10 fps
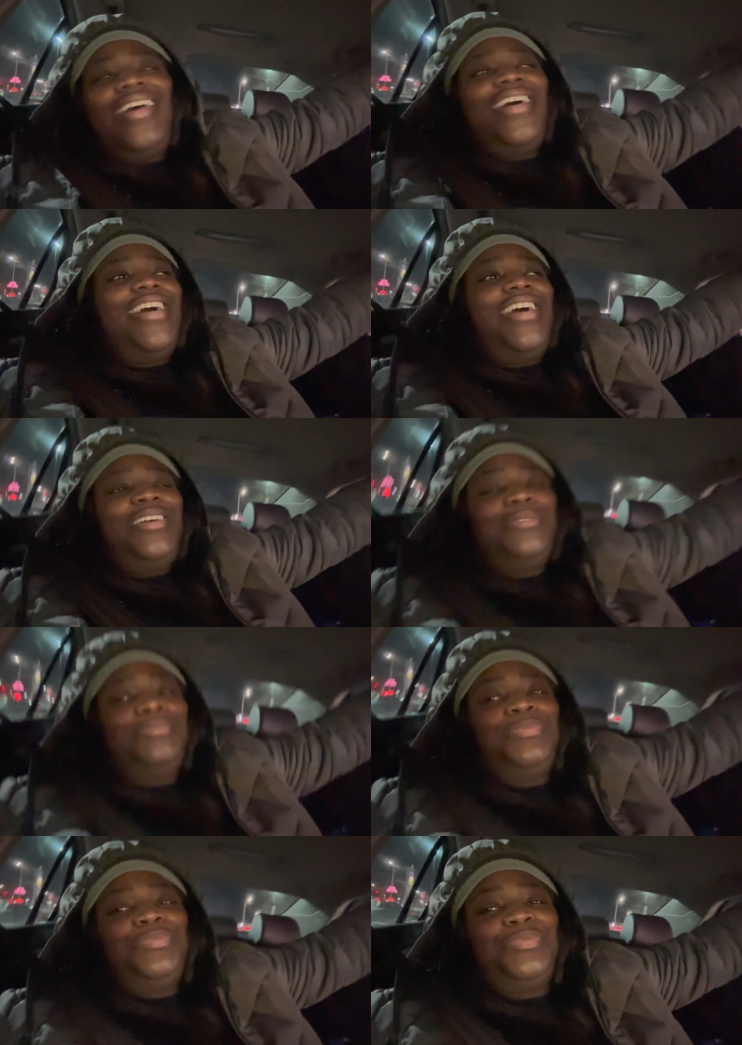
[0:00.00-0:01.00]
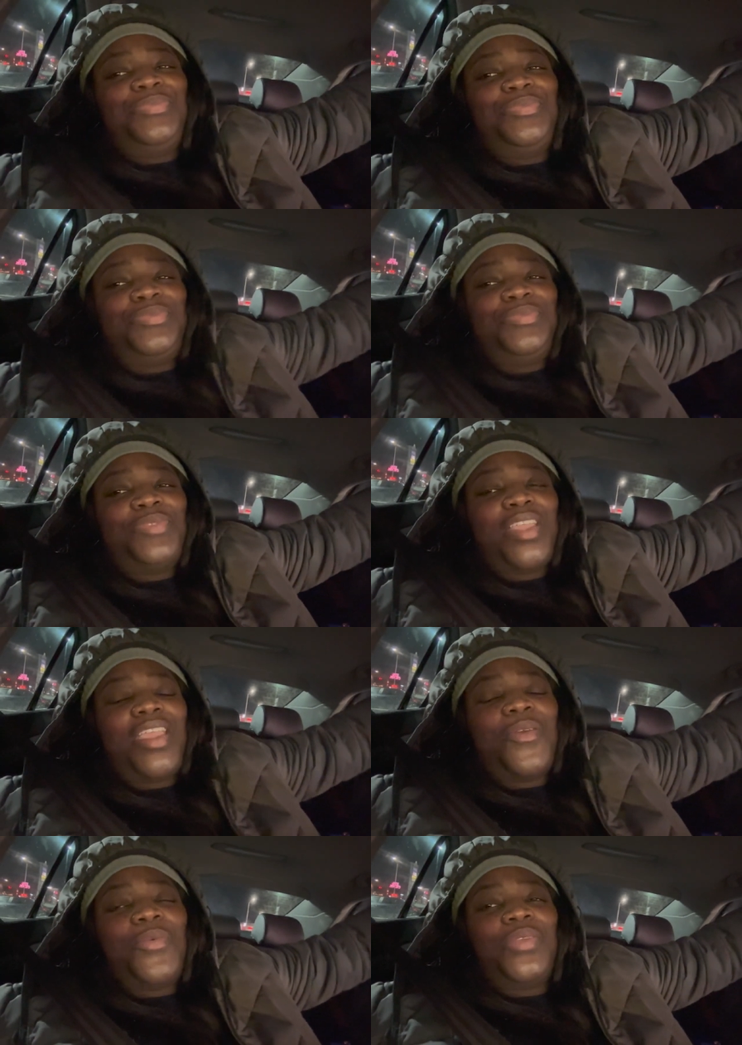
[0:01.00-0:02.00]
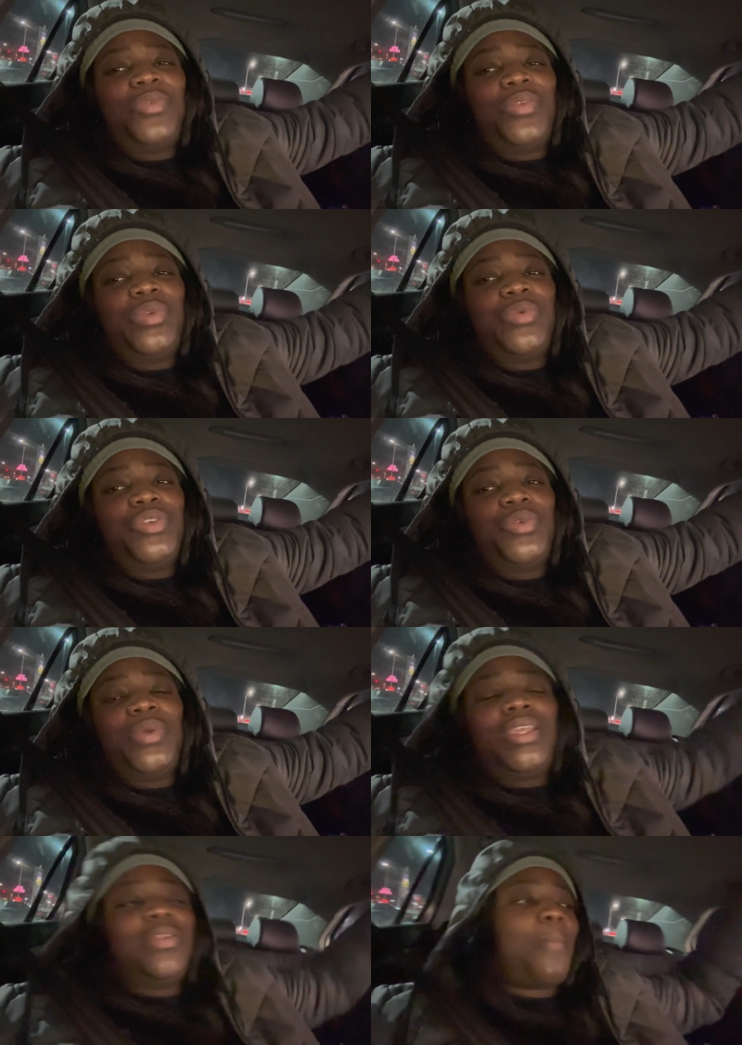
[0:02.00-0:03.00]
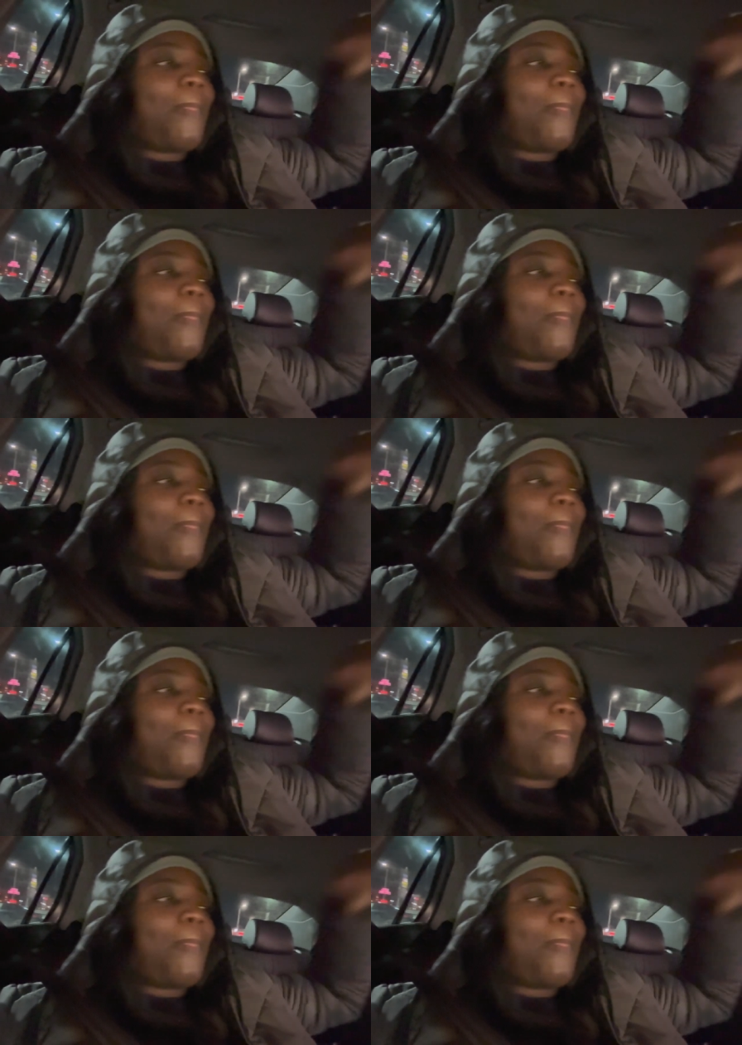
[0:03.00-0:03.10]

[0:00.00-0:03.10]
Um, with what we were doing.